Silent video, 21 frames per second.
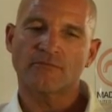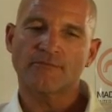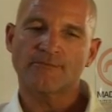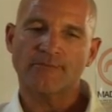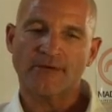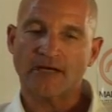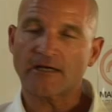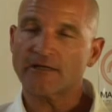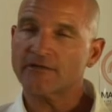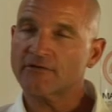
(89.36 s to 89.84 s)

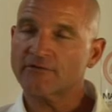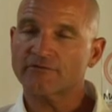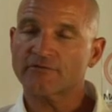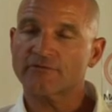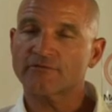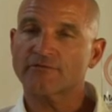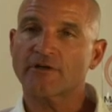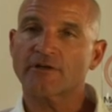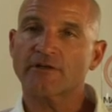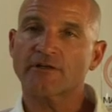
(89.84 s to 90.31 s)
part of
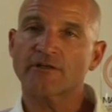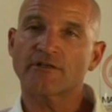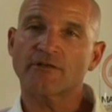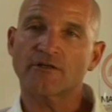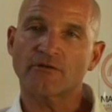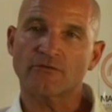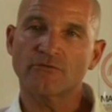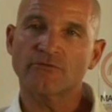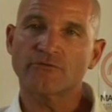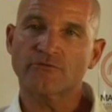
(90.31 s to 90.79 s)
a very
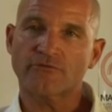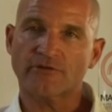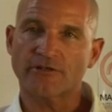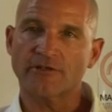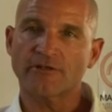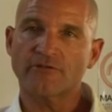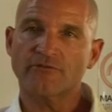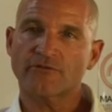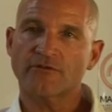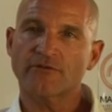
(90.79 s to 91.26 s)
old
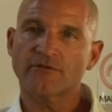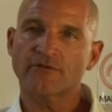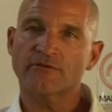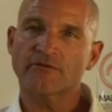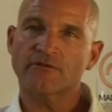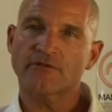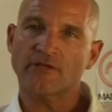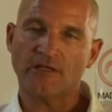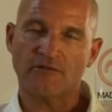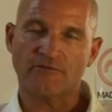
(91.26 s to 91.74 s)
tradition,
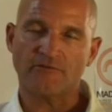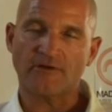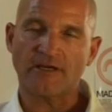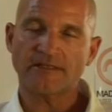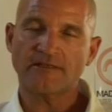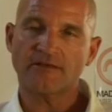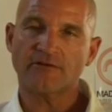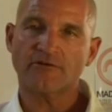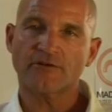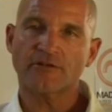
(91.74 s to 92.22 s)
the
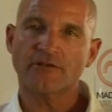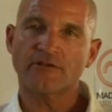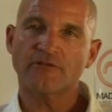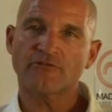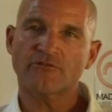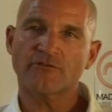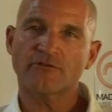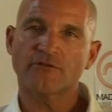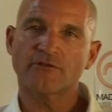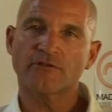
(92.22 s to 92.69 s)
Advaita
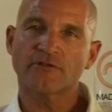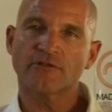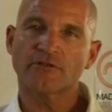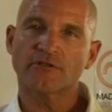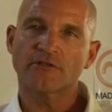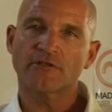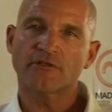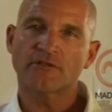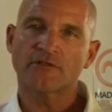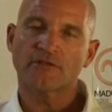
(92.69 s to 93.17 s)
tradition,
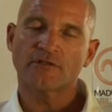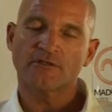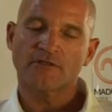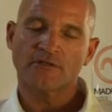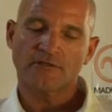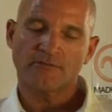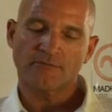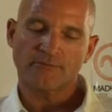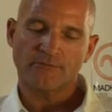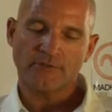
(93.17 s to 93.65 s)

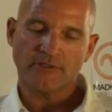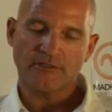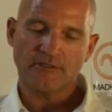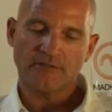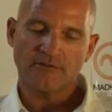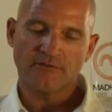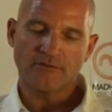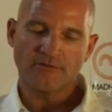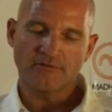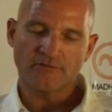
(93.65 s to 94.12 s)
but
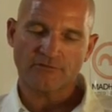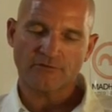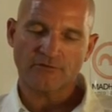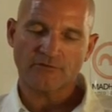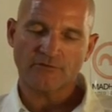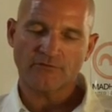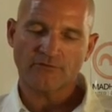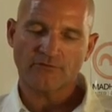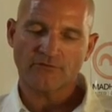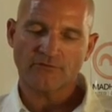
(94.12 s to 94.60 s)
it
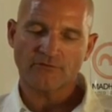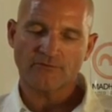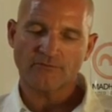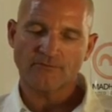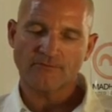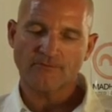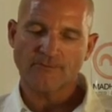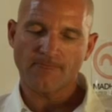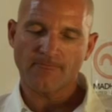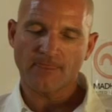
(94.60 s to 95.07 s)
differs
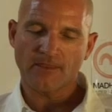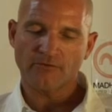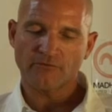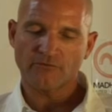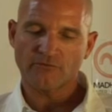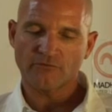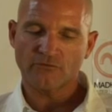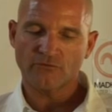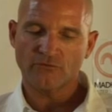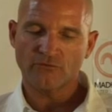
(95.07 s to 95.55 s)

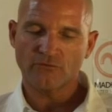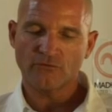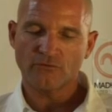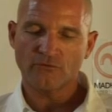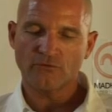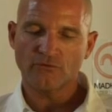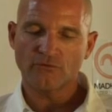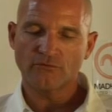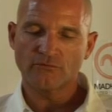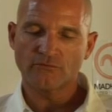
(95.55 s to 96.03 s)

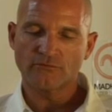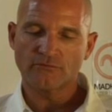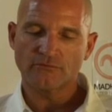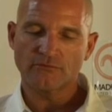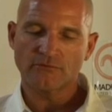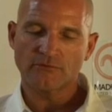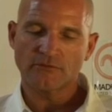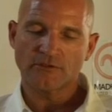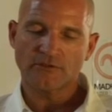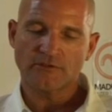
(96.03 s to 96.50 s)
to
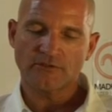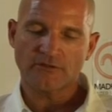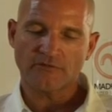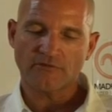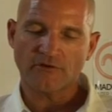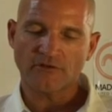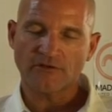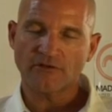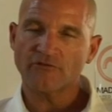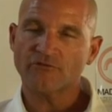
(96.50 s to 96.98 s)
the
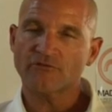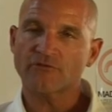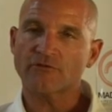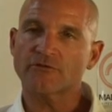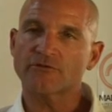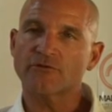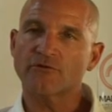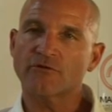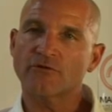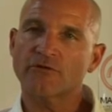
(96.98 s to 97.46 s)
traditional
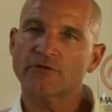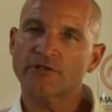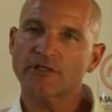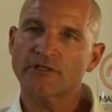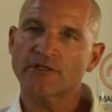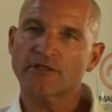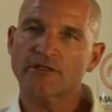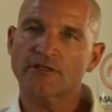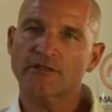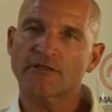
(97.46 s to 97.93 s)

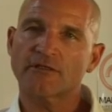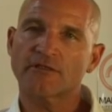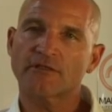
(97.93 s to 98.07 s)
yogic